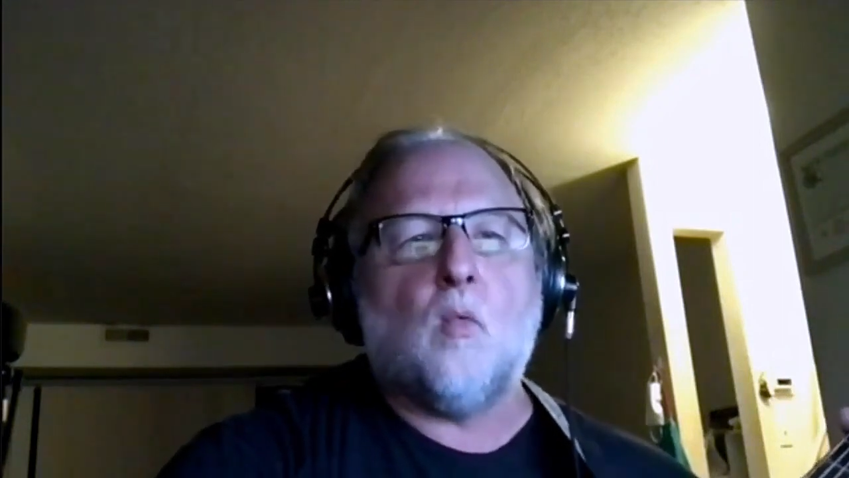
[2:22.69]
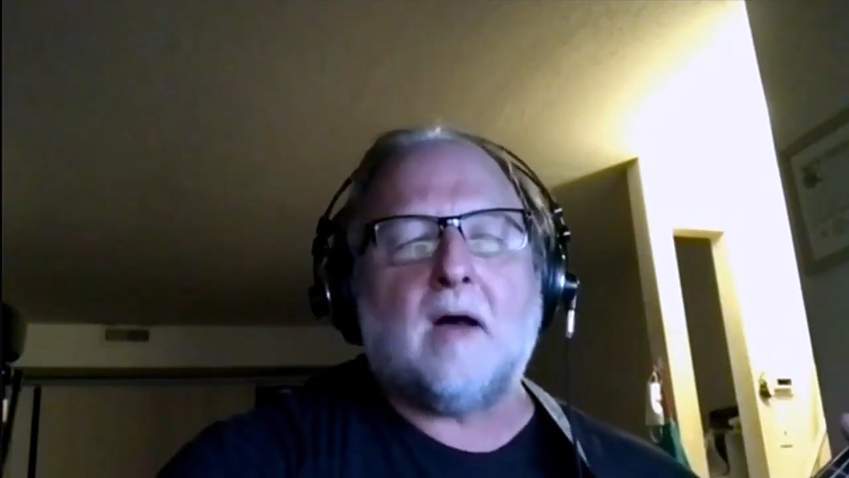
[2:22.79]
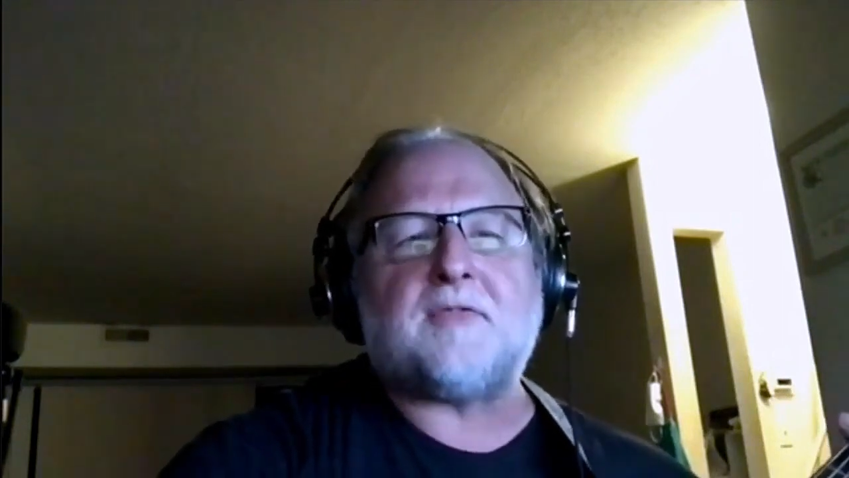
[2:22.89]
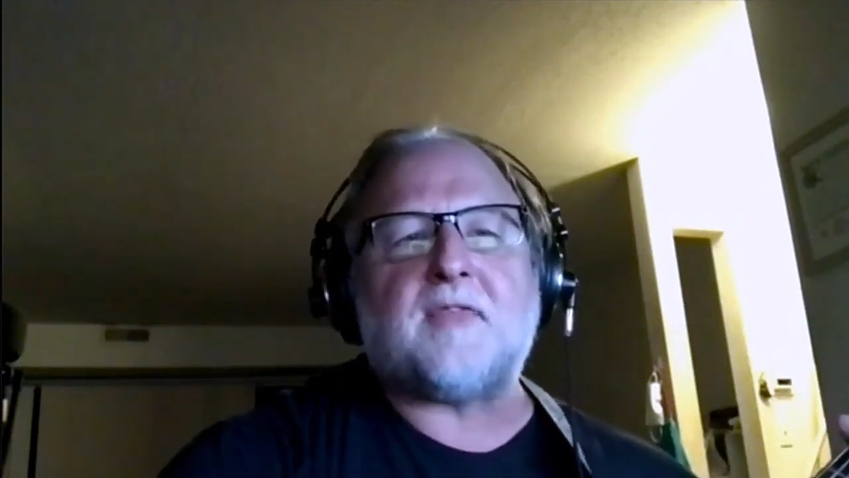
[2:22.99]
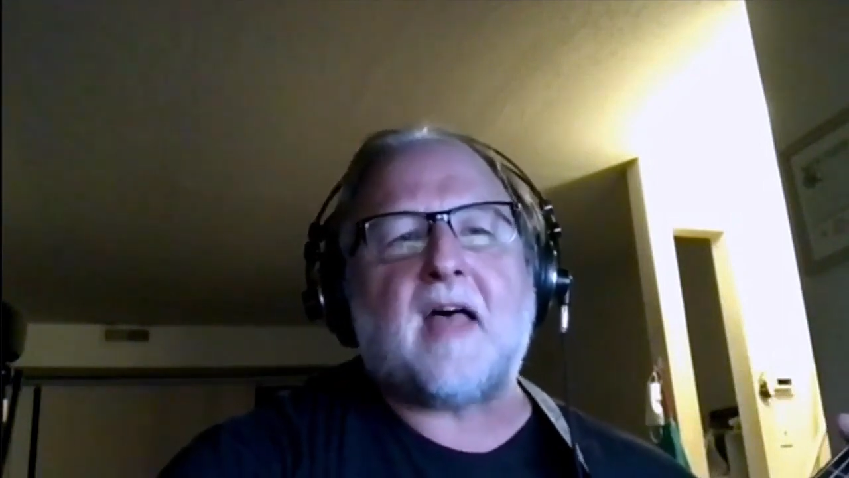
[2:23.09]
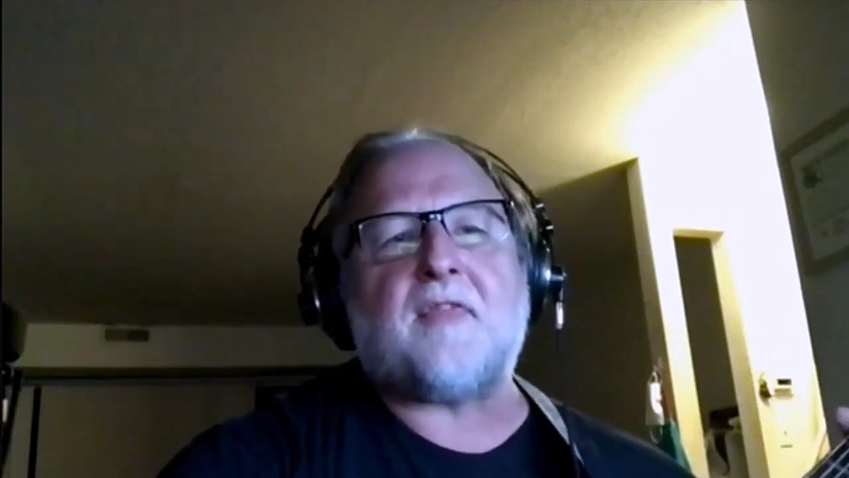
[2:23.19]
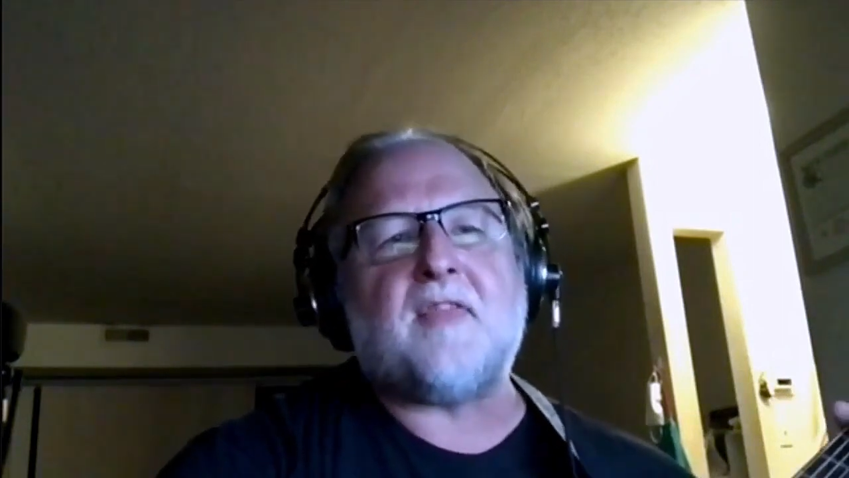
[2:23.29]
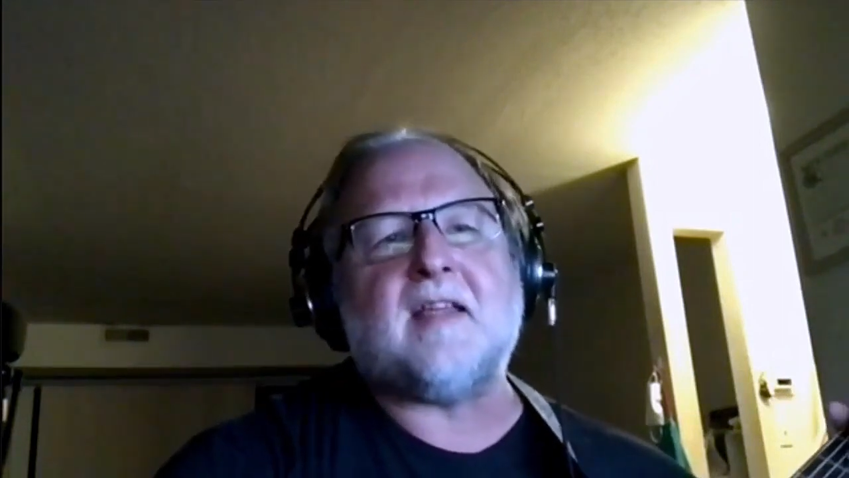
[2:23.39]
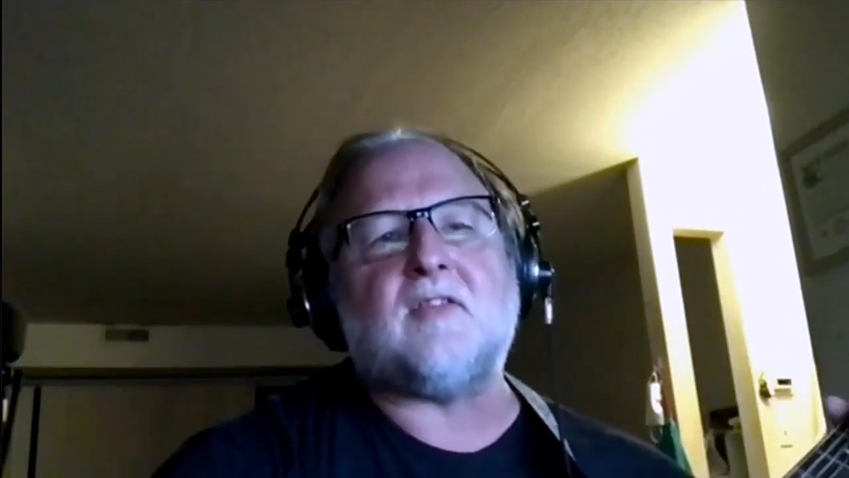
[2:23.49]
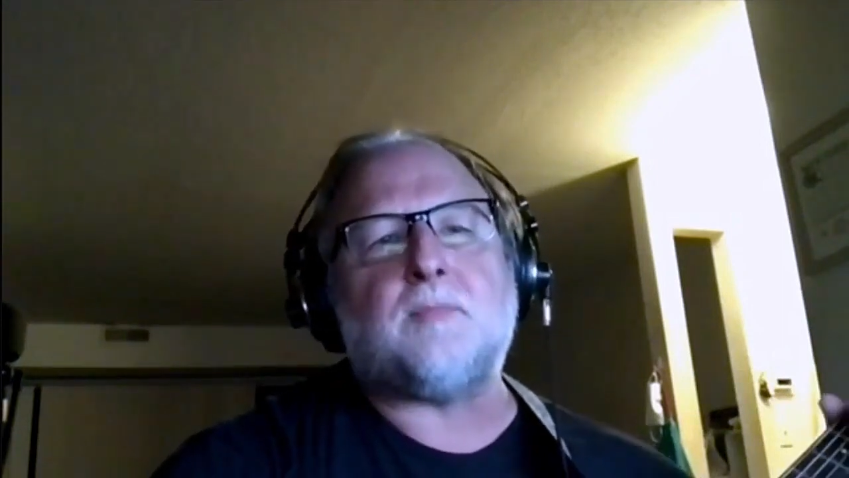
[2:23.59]
What's that
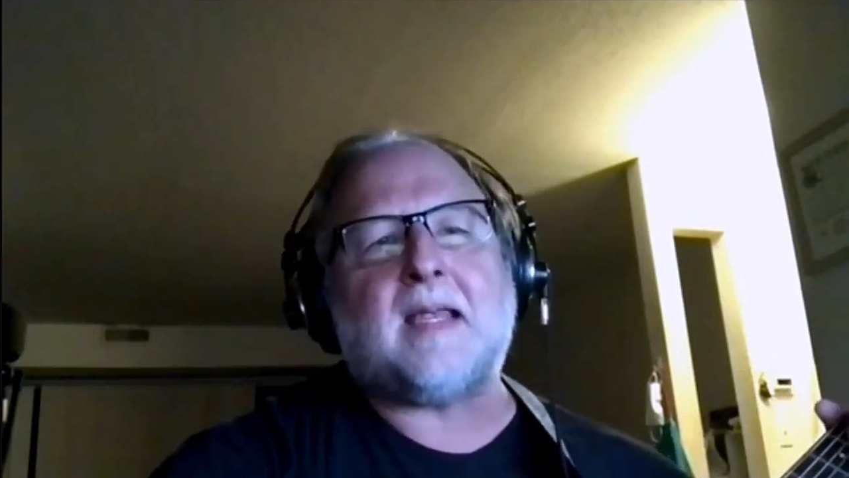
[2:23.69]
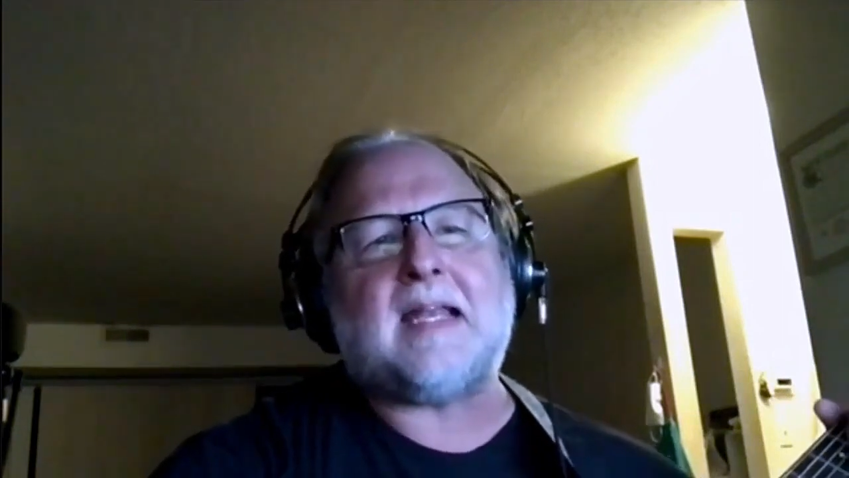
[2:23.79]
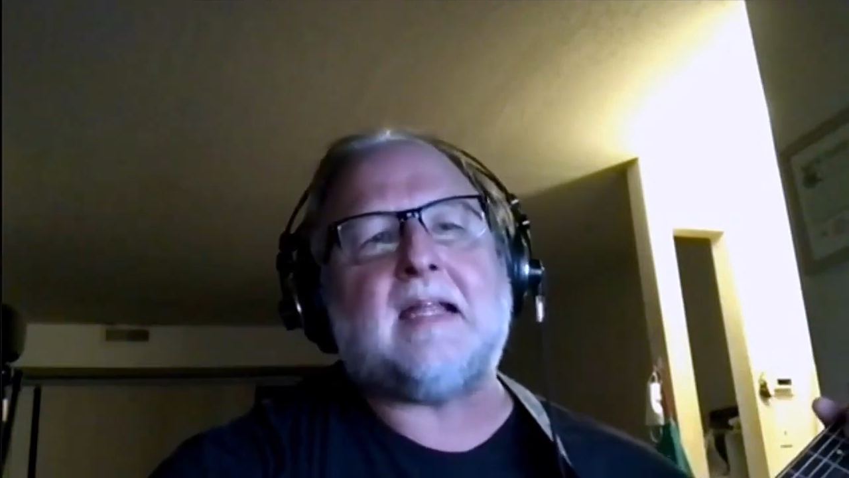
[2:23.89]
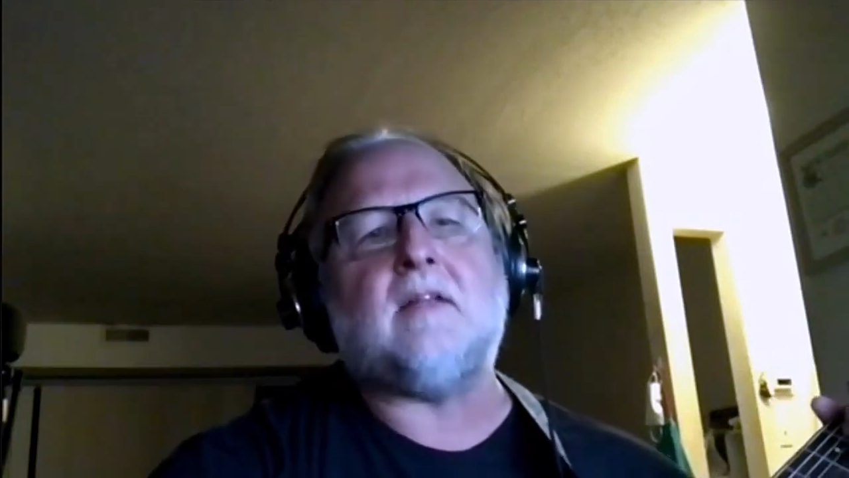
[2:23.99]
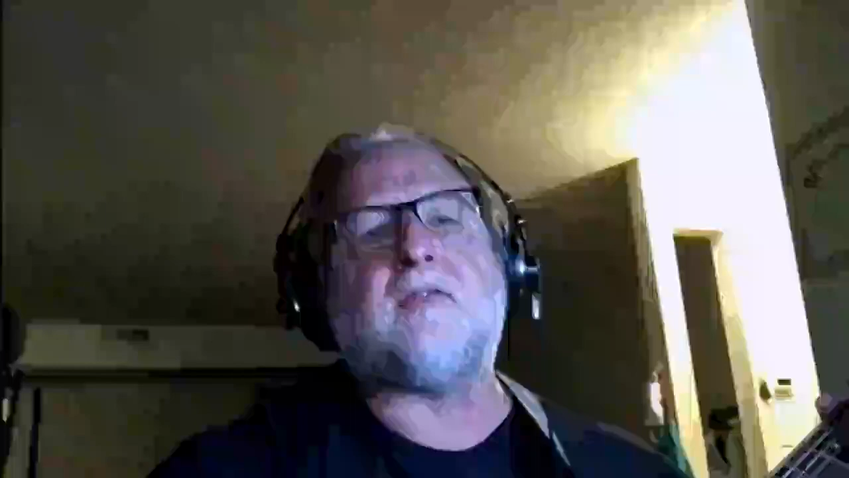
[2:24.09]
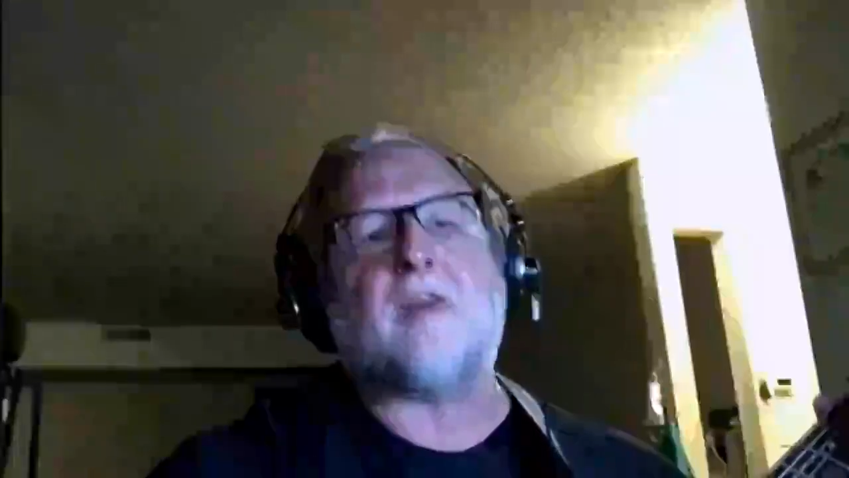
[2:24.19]
thing spinning?